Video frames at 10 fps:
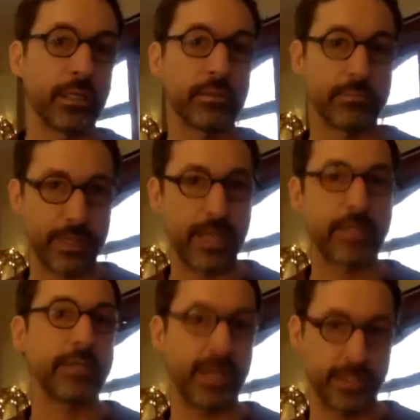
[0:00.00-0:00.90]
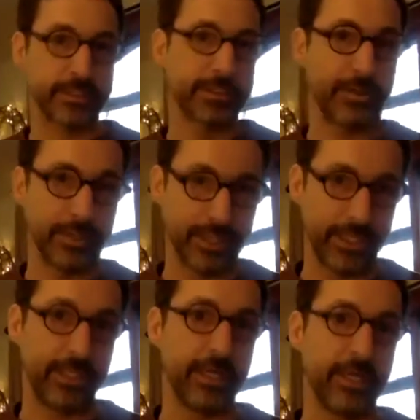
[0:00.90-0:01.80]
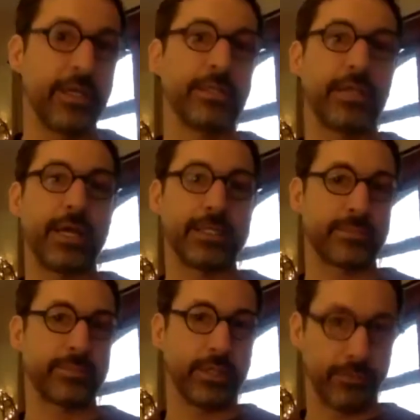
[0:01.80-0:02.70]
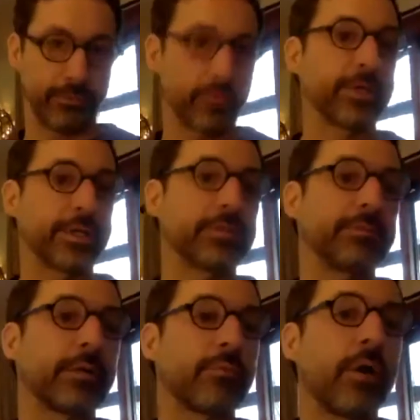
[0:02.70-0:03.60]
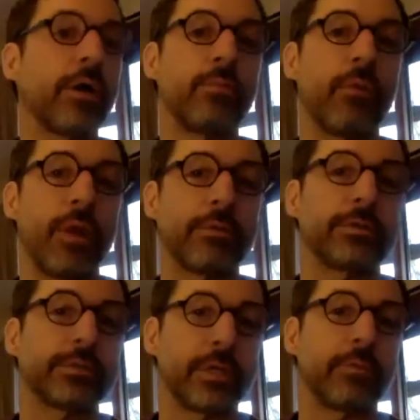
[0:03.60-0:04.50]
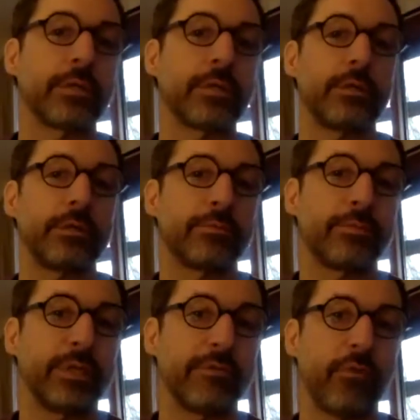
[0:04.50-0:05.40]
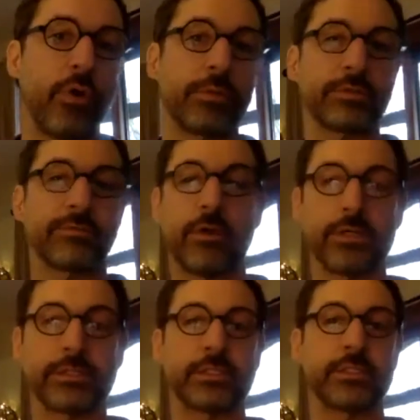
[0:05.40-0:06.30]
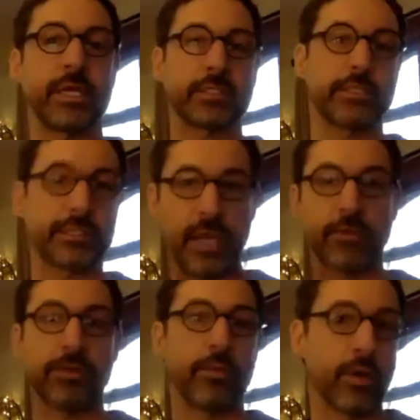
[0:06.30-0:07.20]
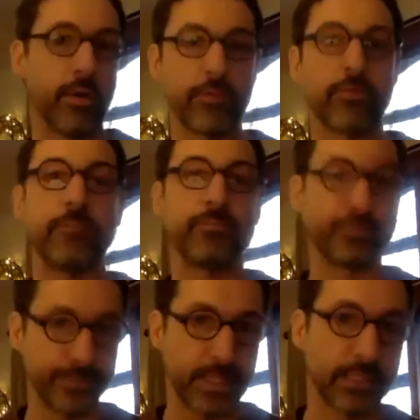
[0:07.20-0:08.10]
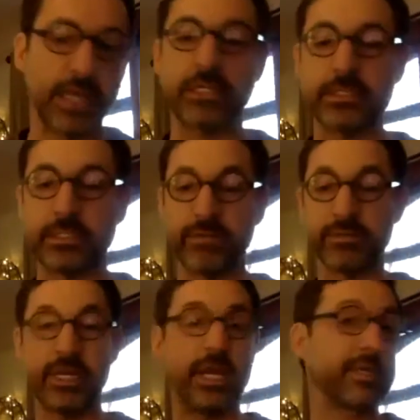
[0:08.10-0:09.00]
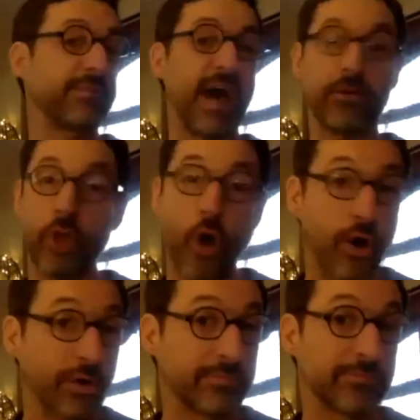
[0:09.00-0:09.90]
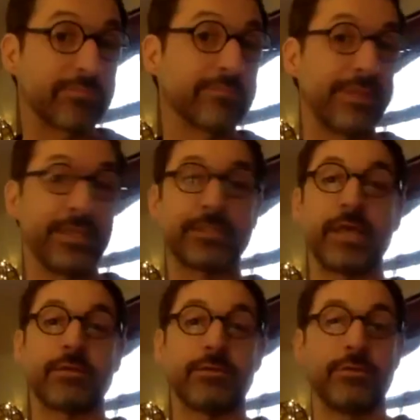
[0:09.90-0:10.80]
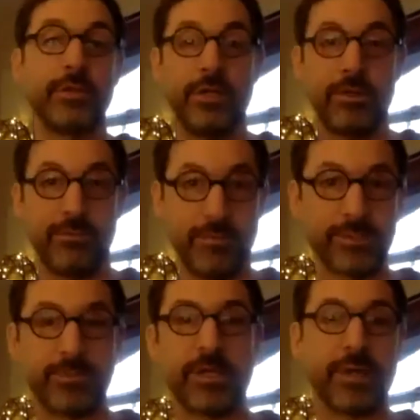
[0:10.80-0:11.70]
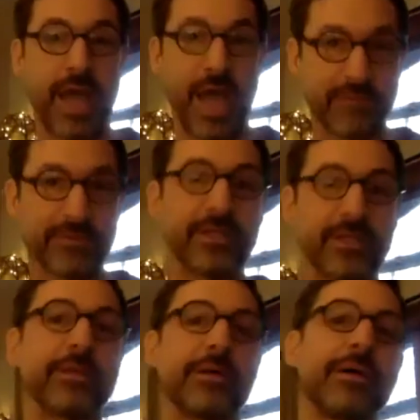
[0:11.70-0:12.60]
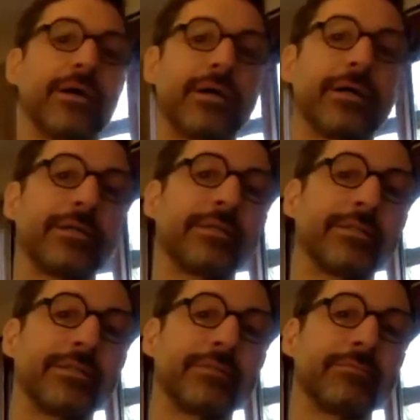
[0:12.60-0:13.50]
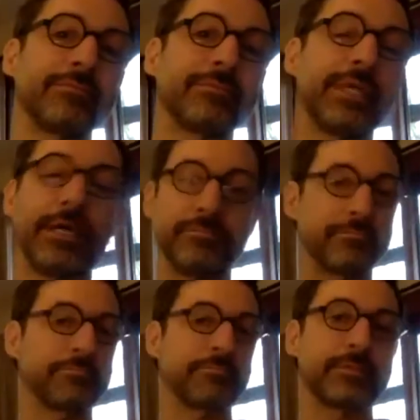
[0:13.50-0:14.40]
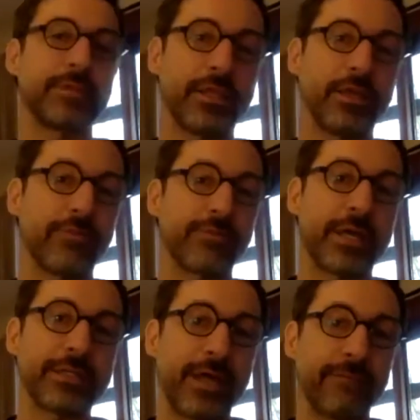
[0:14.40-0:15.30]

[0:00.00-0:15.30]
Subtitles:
right? Not necessarily that it has to be a literal prediction, but in what way would you say we can be informed as far as this cycle that we're going through? Like, does it give us an idea of how long when we should be coming out of it? Yeah, anything you have to add to that?